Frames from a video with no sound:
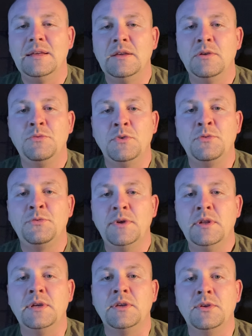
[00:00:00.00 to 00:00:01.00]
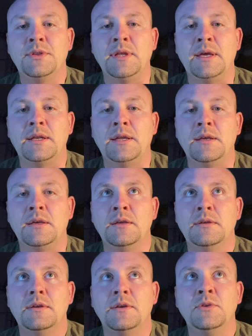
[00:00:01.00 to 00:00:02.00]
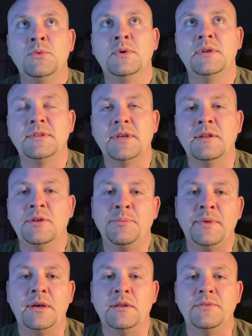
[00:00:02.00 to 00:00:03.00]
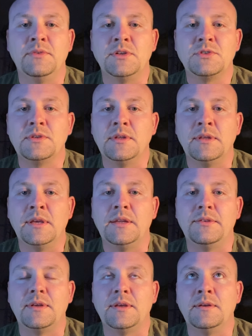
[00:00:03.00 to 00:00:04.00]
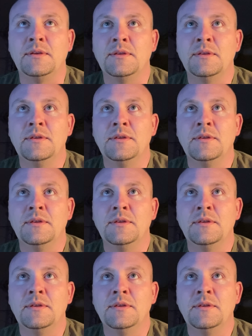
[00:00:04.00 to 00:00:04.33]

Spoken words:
if you're feeling good that day and you want to tell them the elevation of the antenna,